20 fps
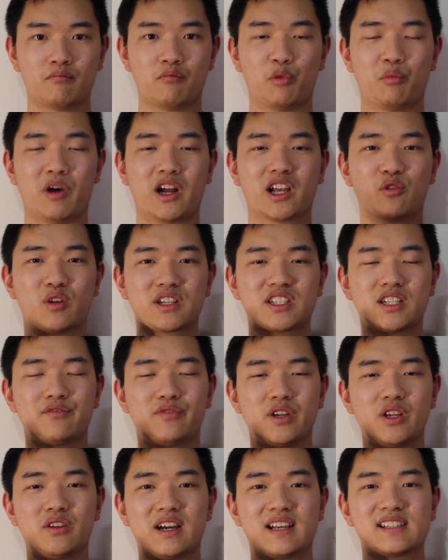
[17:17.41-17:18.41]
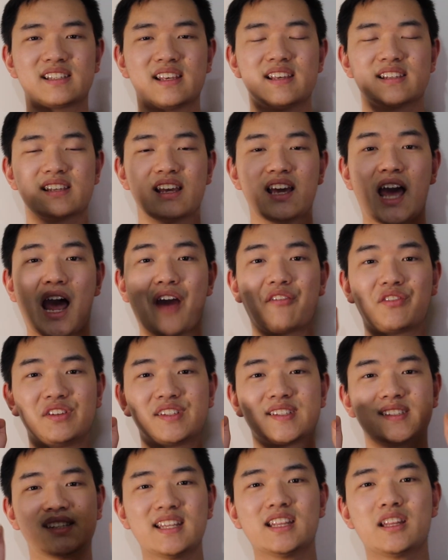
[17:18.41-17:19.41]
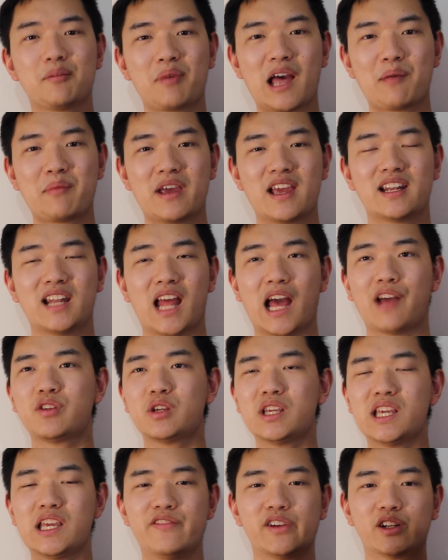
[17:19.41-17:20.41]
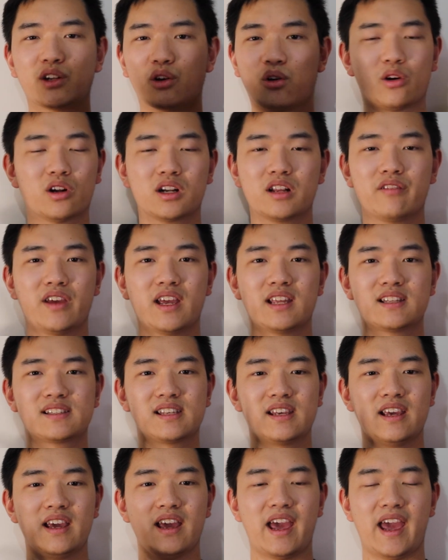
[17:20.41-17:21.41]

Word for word: But my question for you guys is, have you seen The Batman? Have you even heard of it?